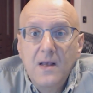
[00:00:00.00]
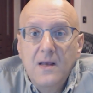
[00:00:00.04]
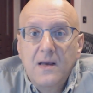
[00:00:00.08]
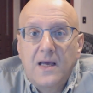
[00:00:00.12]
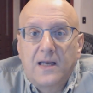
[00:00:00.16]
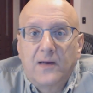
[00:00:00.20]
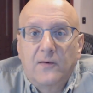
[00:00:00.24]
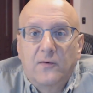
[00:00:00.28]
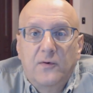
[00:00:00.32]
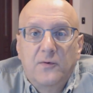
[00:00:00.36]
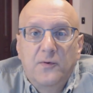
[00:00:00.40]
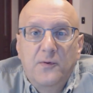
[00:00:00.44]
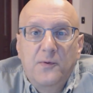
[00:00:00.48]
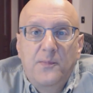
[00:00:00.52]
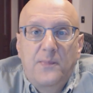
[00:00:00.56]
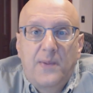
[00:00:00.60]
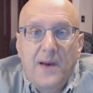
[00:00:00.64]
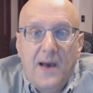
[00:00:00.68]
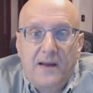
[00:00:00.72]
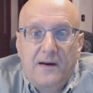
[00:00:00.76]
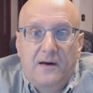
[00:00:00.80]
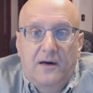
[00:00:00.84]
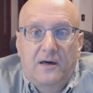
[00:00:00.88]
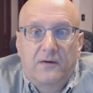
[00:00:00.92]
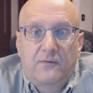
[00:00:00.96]
And it would be
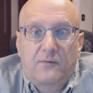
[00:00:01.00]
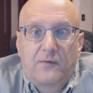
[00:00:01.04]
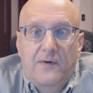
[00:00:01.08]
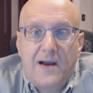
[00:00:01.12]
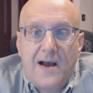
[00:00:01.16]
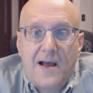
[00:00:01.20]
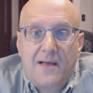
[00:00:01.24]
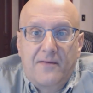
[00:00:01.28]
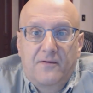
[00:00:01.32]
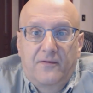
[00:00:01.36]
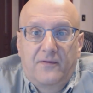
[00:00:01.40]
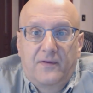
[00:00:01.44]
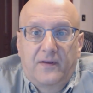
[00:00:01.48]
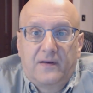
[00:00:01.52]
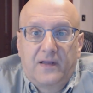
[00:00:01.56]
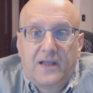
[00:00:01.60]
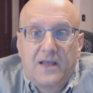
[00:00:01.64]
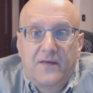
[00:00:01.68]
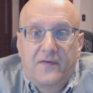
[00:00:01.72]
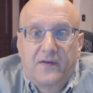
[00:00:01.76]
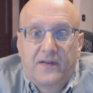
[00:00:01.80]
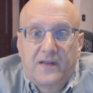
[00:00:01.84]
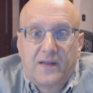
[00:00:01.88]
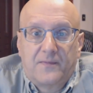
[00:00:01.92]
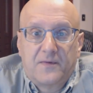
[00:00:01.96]
better, rather than
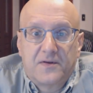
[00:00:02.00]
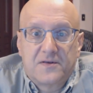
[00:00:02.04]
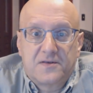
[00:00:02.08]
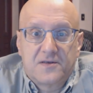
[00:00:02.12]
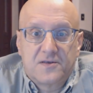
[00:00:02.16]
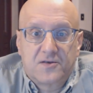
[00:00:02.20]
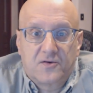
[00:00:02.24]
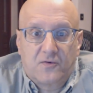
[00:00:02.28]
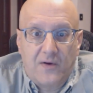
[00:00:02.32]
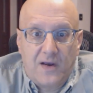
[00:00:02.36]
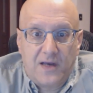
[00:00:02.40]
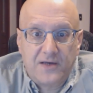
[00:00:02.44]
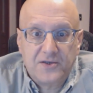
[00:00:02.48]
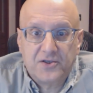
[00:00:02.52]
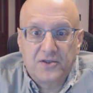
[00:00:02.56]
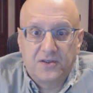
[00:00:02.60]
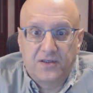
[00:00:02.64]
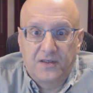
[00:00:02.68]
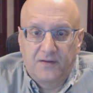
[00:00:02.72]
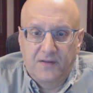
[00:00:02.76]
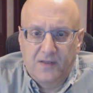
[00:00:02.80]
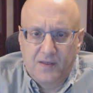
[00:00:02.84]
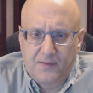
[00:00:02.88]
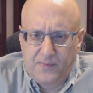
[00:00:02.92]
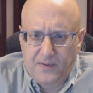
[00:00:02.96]
giving them the discretion
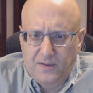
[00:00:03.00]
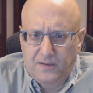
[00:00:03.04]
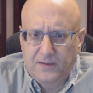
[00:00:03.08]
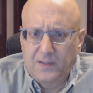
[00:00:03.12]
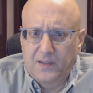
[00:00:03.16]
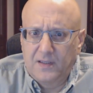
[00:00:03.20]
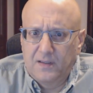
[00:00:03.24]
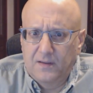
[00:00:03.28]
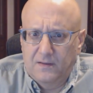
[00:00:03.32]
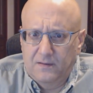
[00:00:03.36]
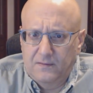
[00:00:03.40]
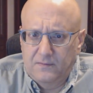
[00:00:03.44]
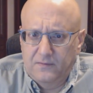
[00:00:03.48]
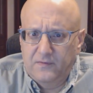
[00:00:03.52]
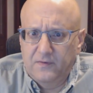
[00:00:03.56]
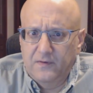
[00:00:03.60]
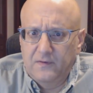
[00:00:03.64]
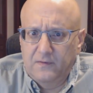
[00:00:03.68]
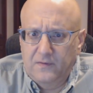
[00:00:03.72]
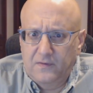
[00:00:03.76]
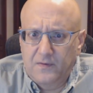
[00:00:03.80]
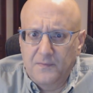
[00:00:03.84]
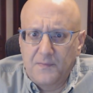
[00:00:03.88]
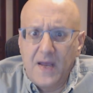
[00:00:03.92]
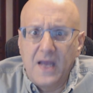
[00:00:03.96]
and the ability
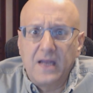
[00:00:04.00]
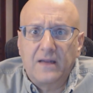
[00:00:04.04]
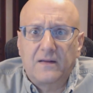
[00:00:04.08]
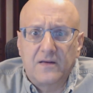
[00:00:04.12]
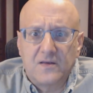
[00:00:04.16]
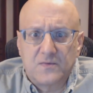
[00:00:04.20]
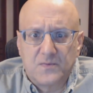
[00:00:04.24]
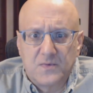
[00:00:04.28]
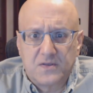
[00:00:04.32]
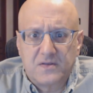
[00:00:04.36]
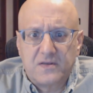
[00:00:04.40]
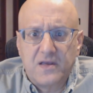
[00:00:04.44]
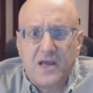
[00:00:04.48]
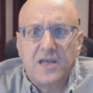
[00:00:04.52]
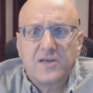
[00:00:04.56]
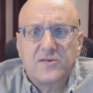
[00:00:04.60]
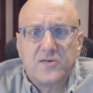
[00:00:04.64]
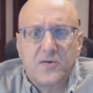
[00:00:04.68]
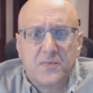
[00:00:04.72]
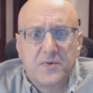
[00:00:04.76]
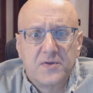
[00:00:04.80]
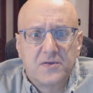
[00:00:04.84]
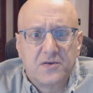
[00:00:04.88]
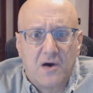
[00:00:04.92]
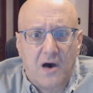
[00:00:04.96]
to make these mistakes
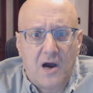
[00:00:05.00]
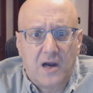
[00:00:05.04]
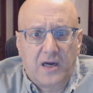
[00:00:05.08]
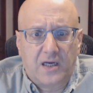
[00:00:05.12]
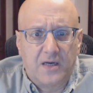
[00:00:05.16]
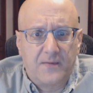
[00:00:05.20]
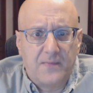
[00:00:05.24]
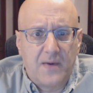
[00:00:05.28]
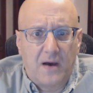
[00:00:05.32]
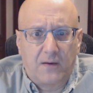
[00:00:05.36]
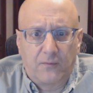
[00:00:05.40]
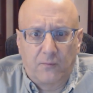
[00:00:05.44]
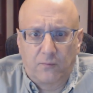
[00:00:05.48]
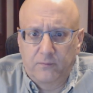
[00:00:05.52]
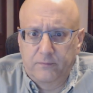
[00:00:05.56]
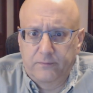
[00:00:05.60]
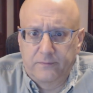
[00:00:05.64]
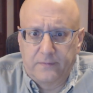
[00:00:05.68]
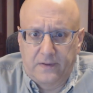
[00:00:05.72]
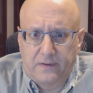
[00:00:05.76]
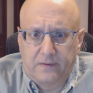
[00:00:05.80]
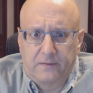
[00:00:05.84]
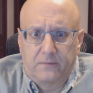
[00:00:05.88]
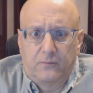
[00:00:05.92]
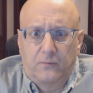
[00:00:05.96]
we've been talking about,
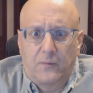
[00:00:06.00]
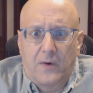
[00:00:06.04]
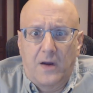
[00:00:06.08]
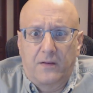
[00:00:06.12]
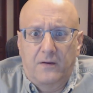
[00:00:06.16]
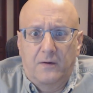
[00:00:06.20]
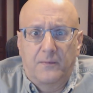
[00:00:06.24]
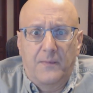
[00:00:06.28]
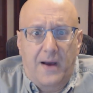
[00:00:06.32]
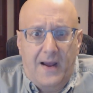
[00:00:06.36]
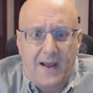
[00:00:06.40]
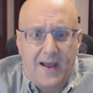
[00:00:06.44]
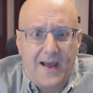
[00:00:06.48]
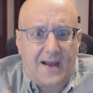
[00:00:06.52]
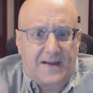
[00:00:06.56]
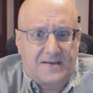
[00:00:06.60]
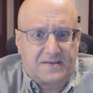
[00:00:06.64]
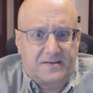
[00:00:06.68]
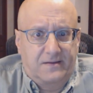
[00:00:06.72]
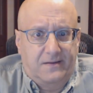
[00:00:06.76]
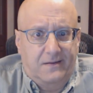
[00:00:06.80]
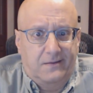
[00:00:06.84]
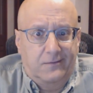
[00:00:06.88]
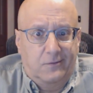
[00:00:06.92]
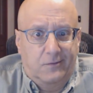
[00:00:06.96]
whether by
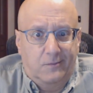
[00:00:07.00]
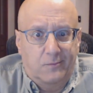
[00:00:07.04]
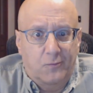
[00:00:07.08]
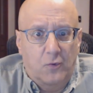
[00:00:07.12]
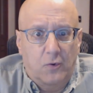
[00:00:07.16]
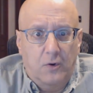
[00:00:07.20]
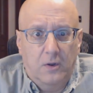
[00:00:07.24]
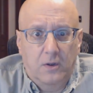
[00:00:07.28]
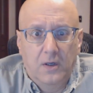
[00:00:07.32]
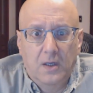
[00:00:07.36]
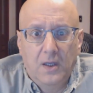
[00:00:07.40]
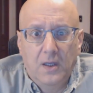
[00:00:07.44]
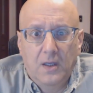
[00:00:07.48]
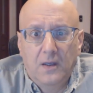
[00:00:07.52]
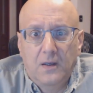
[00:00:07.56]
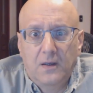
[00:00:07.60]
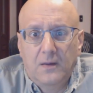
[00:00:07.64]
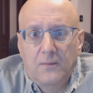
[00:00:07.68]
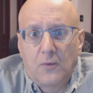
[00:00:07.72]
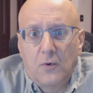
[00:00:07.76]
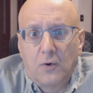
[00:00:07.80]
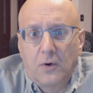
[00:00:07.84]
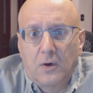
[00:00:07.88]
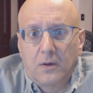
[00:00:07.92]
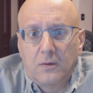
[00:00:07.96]
accident or more
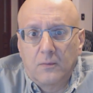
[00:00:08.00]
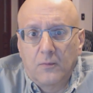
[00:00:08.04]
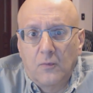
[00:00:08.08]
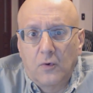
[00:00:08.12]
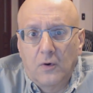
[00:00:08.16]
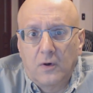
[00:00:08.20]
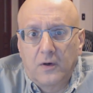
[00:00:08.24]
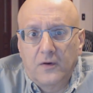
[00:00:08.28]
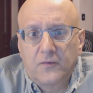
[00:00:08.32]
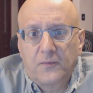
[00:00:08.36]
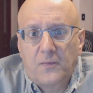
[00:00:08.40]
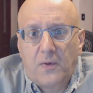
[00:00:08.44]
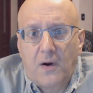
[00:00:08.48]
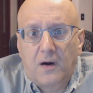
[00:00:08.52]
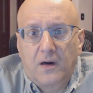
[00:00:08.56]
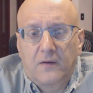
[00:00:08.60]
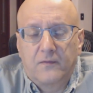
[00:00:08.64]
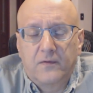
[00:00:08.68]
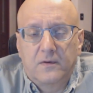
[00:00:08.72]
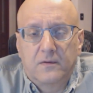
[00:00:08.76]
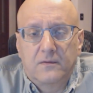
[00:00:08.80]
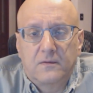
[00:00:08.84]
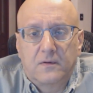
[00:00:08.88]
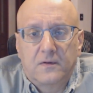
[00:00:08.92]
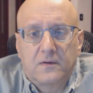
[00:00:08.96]
as part of
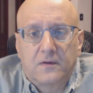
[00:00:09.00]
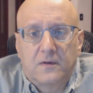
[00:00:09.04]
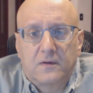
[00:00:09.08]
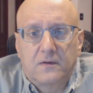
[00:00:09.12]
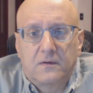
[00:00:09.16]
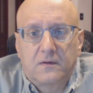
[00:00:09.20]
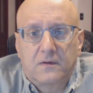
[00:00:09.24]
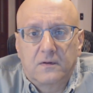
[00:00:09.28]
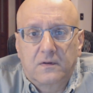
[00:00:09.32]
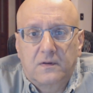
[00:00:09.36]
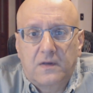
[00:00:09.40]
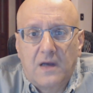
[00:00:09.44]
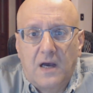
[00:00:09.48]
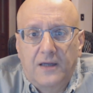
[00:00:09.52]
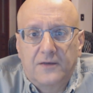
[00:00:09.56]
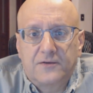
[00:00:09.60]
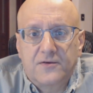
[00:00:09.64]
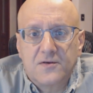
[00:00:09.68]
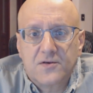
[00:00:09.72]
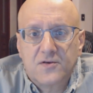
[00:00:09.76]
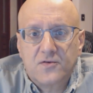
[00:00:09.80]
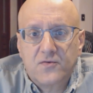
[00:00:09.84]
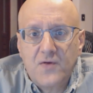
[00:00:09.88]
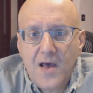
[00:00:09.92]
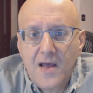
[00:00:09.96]
a
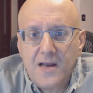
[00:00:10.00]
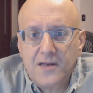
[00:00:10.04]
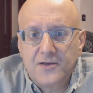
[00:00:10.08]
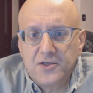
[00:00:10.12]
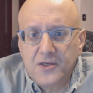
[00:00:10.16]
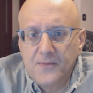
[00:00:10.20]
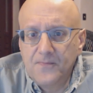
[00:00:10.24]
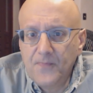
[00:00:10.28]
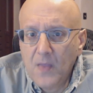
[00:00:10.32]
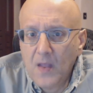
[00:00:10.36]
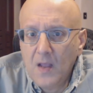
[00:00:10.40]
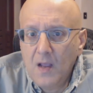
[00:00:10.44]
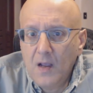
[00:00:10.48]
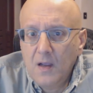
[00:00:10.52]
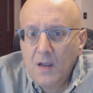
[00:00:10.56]
conscious strategy,